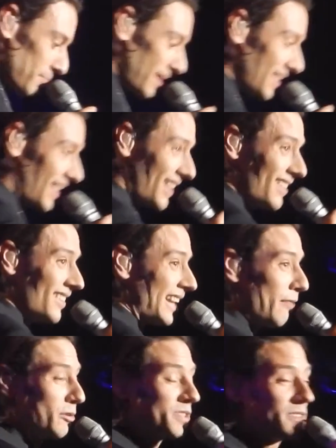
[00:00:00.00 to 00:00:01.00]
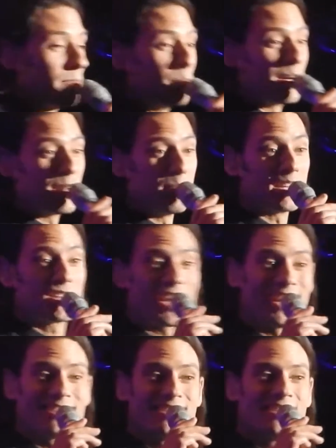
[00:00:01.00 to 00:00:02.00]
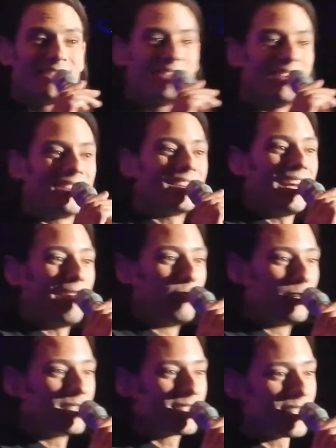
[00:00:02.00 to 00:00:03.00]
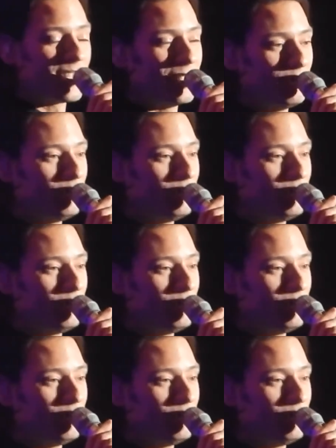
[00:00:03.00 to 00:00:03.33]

But yeah, that was pretty much it. That was,